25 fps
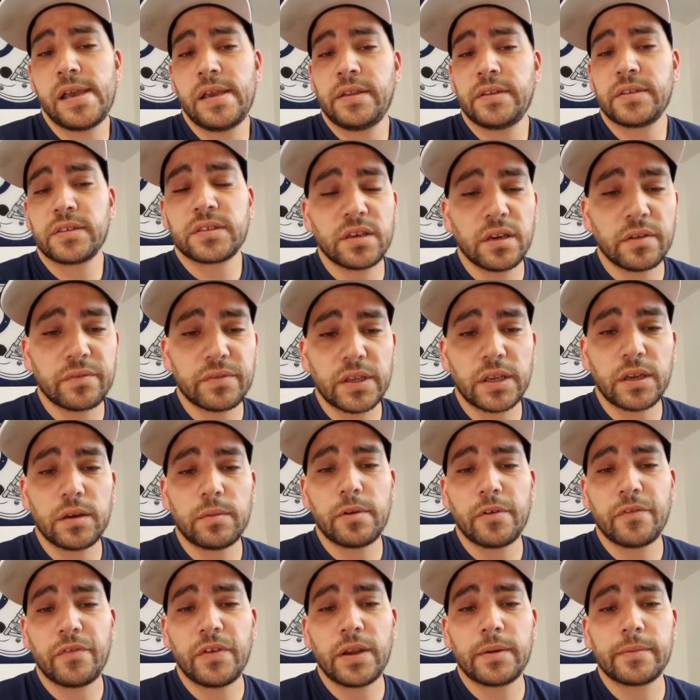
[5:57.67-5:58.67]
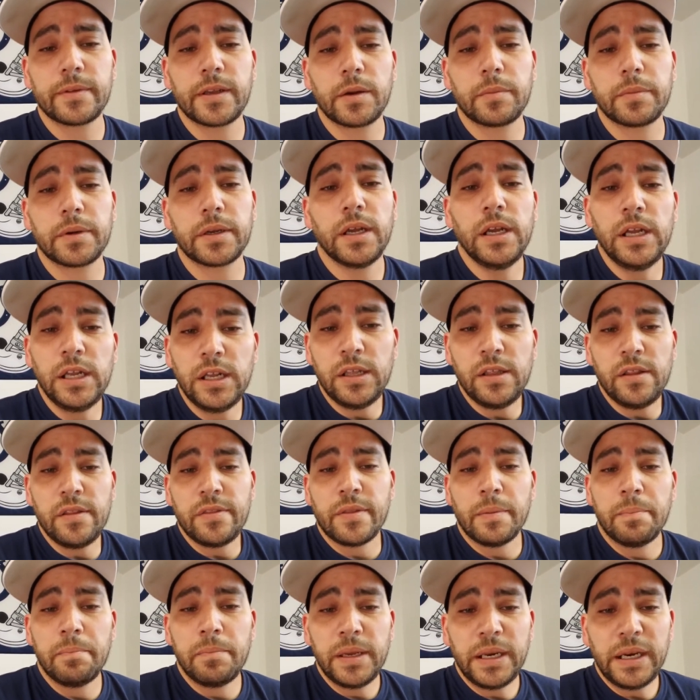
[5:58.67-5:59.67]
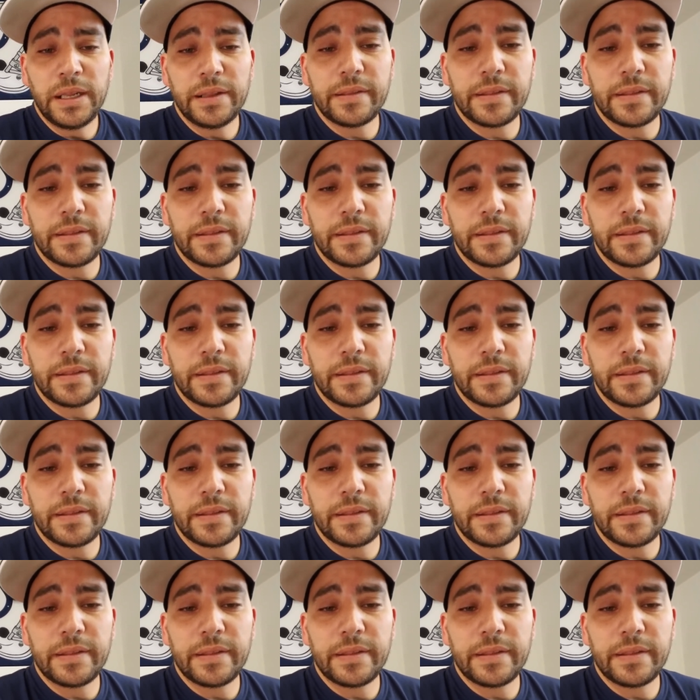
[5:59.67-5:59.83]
It's enough to help my family out. But the minute